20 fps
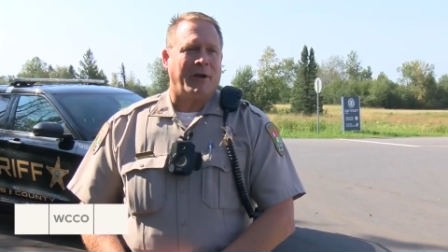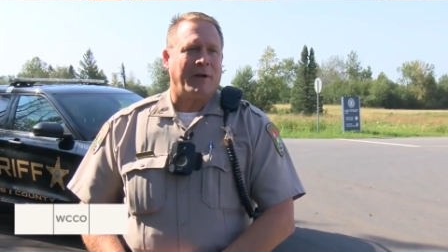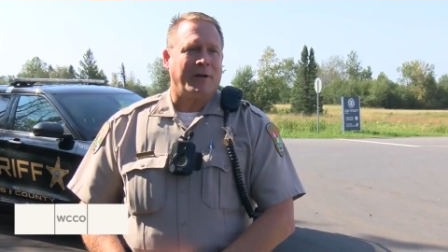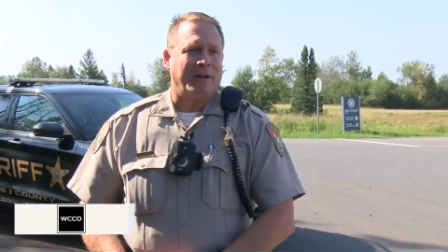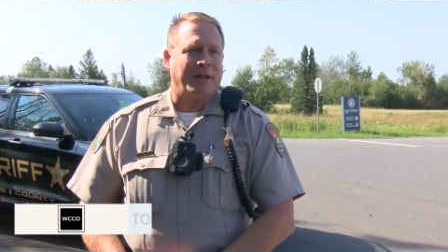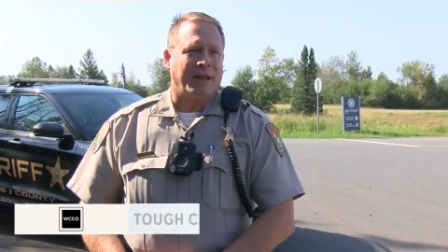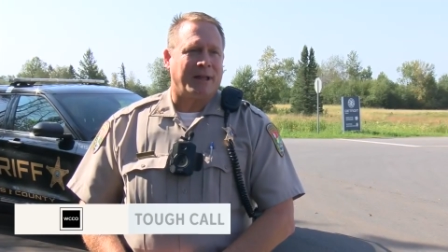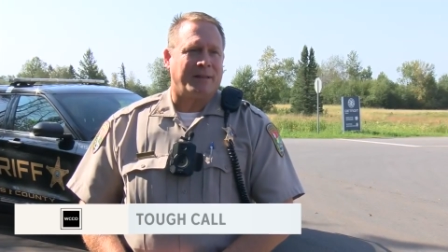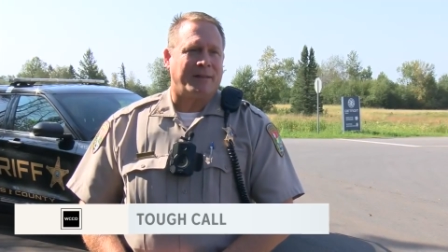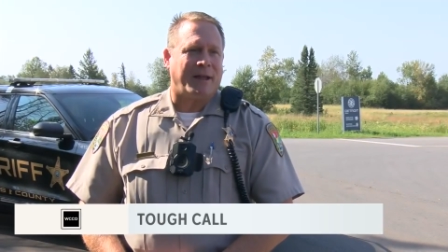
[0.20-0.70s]
parent
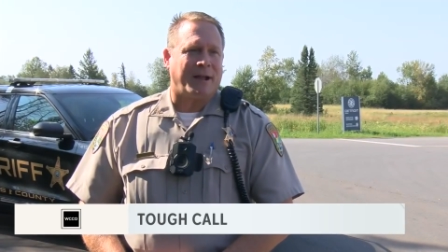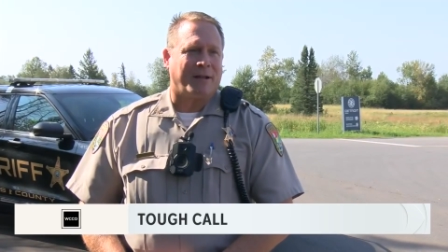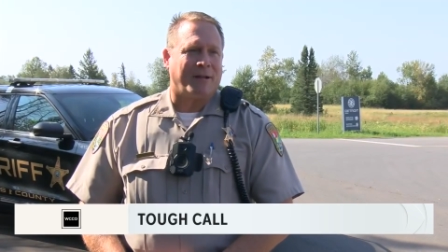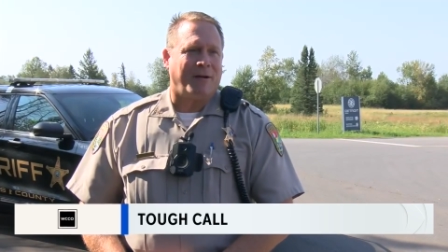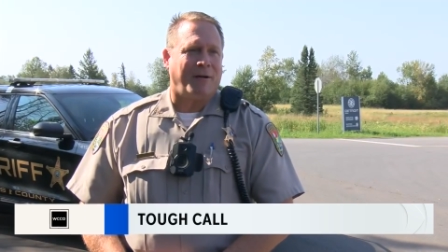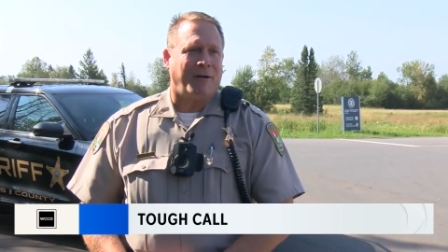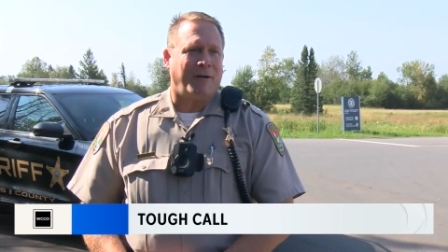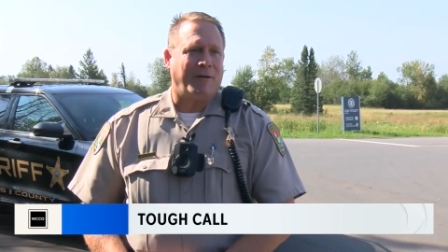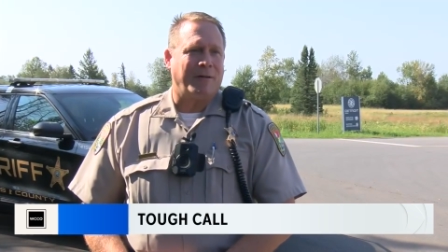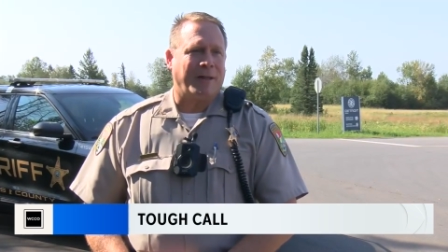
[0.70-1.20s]
and get that
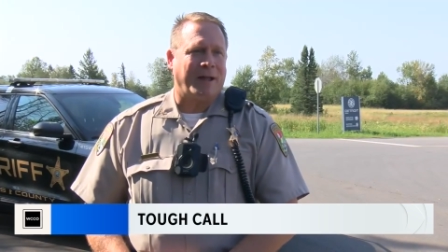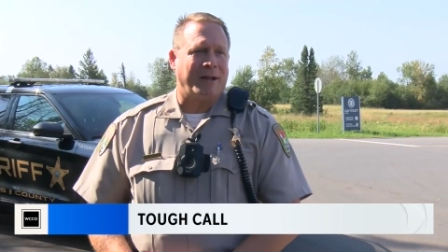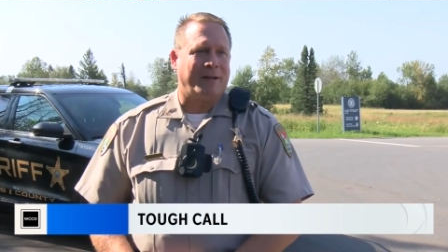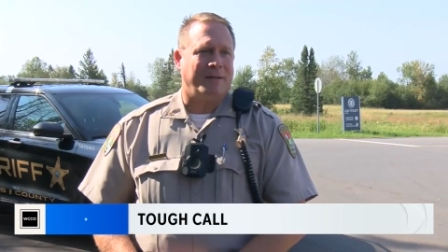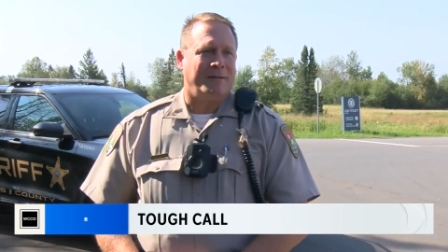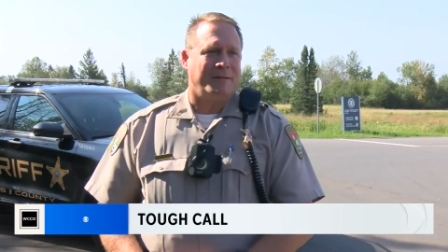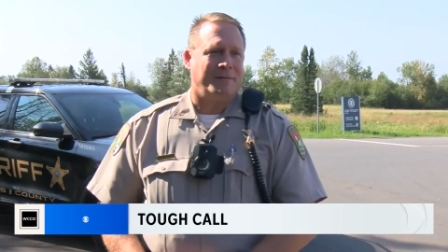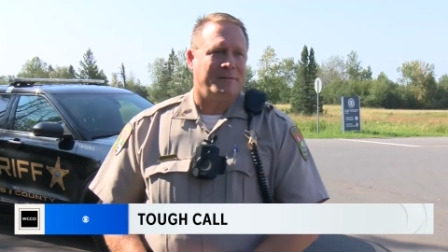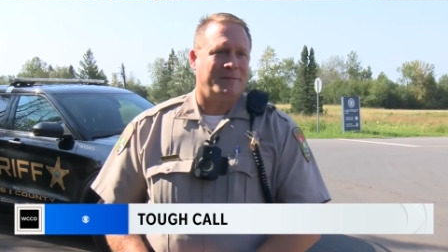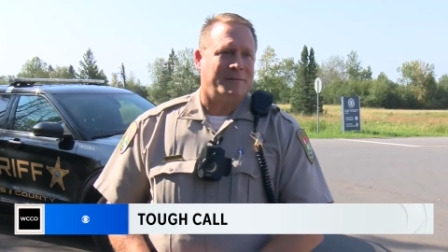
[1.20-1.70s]
call at
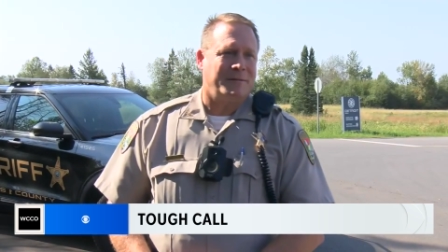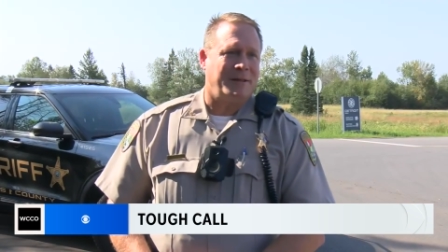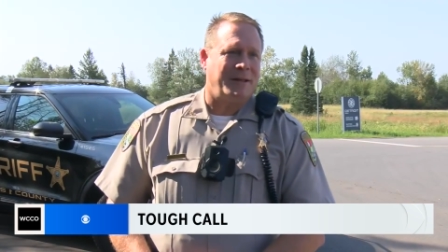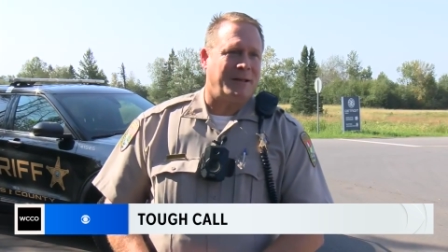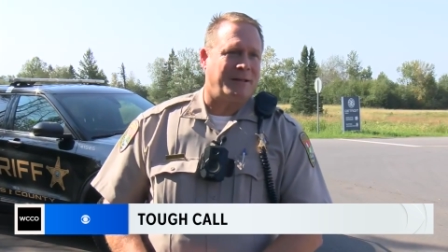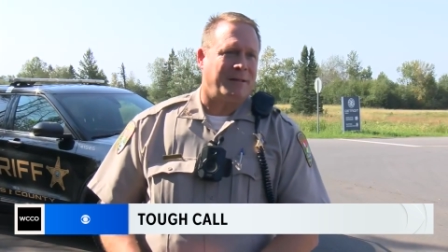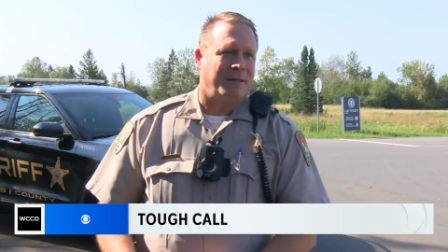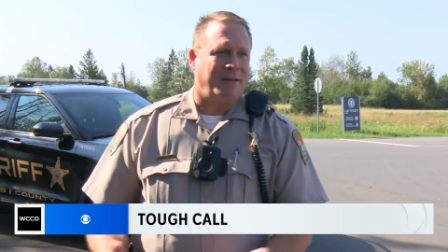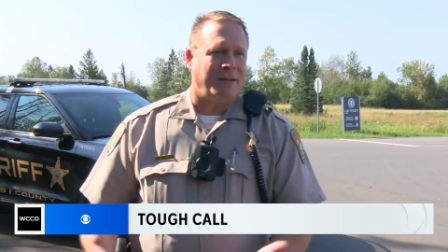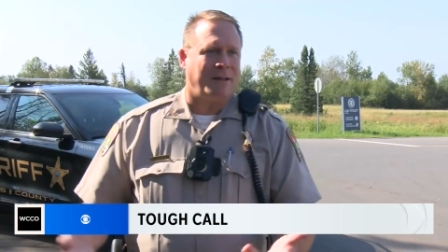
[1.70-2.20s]

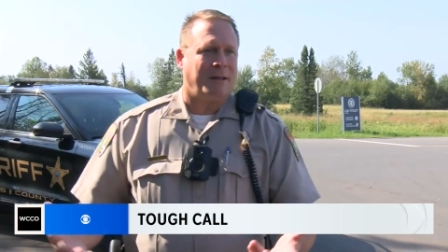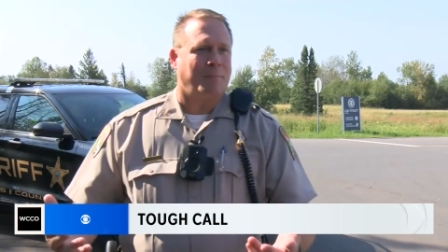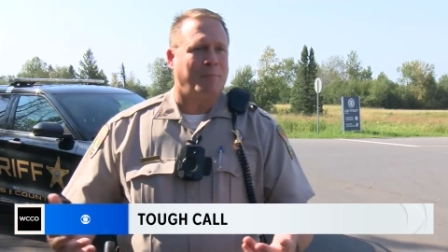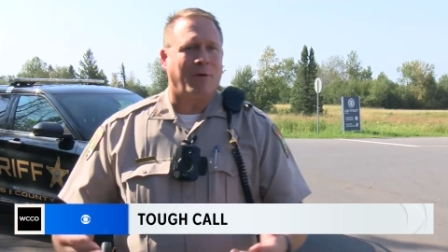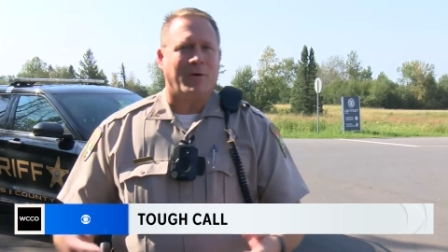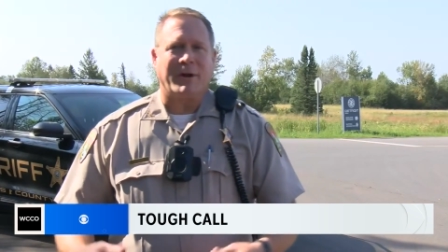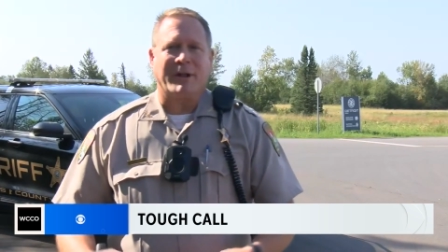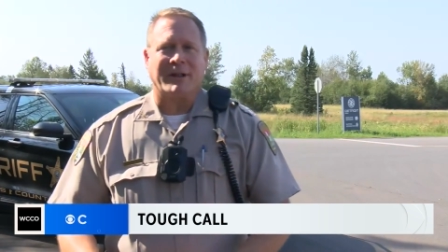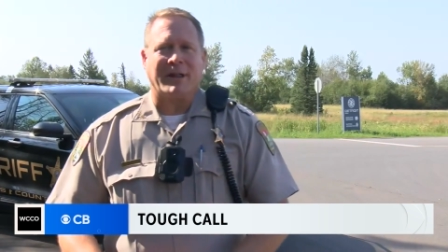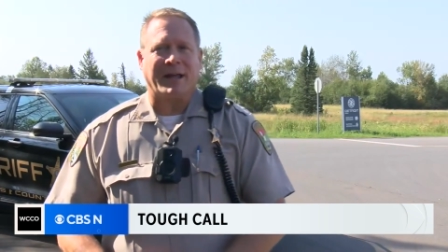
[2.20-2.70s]
it, in the
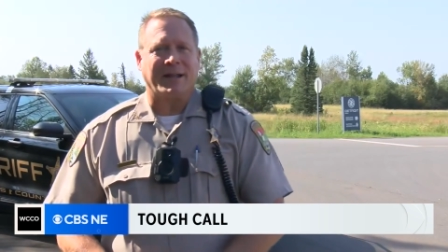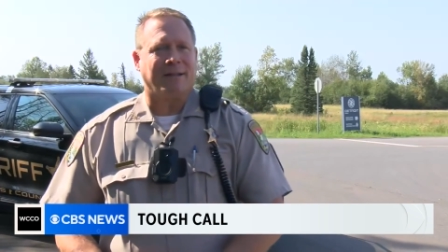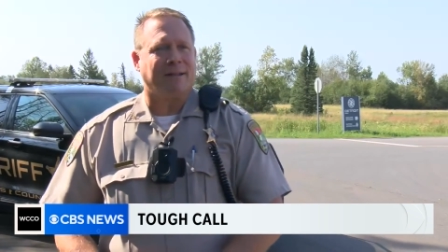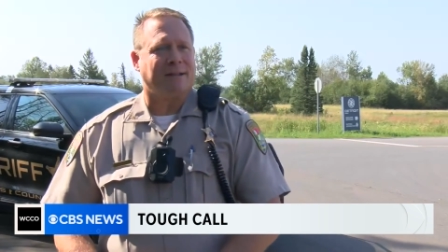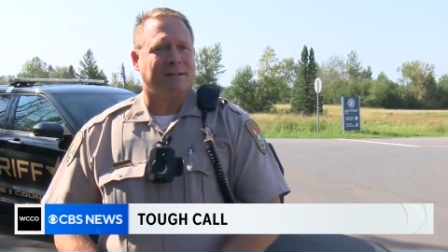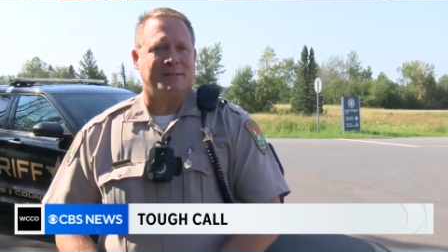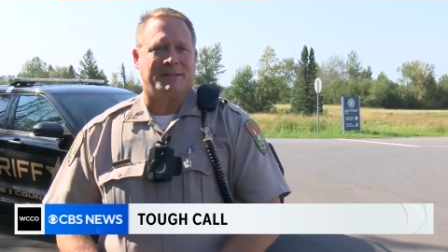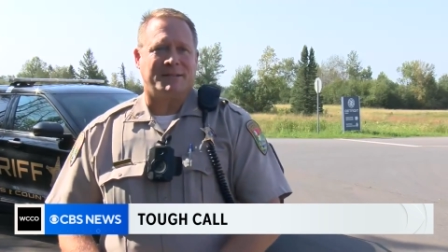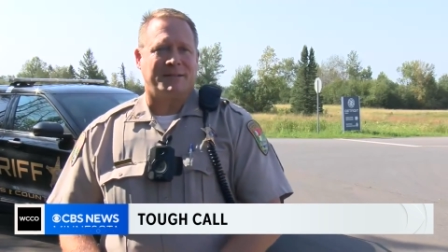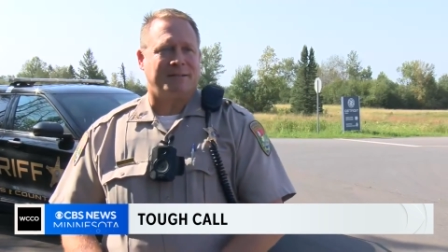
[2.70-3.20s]
morning like
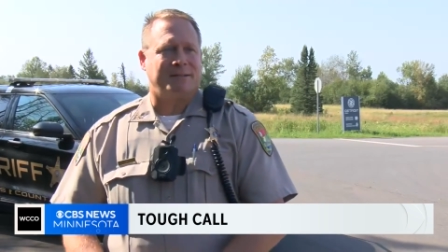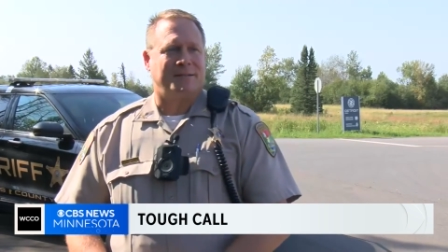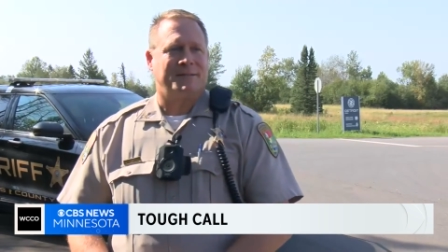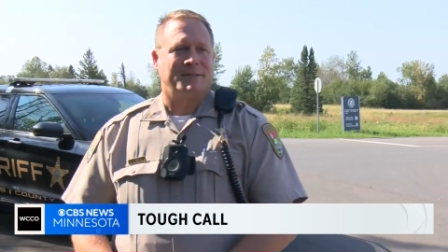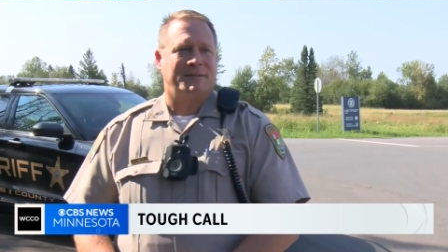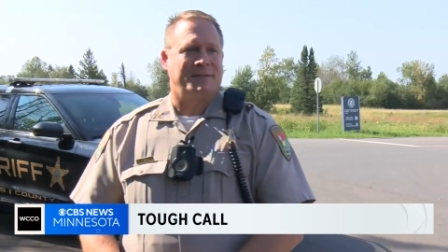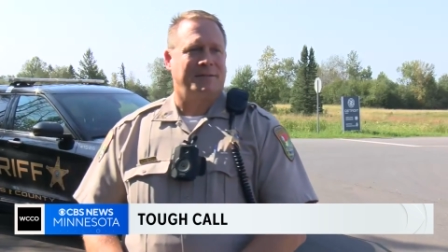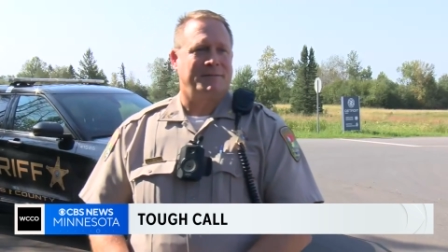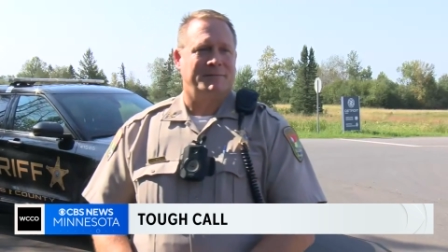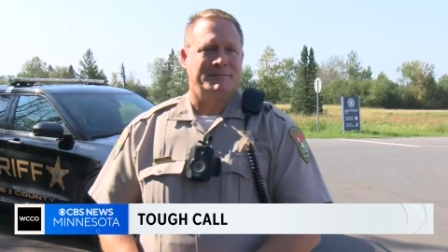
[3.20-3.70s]
this is